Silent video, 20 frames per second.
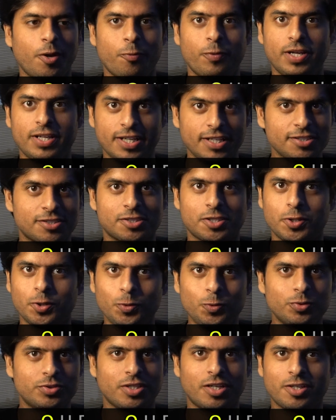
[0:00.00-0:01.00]
Well, yes,
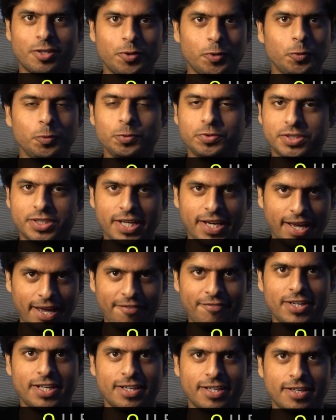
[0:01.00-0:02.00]
queues are used
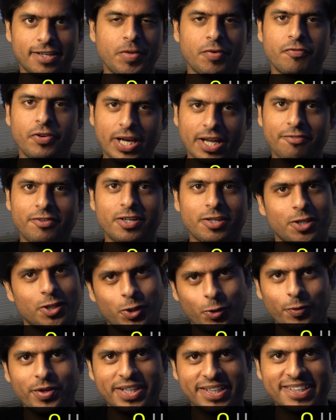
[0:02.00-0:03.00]
heavily wherever
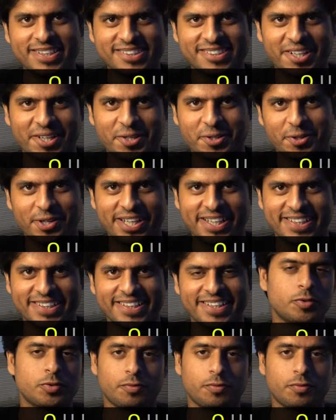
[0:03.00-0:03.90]
queuing is required.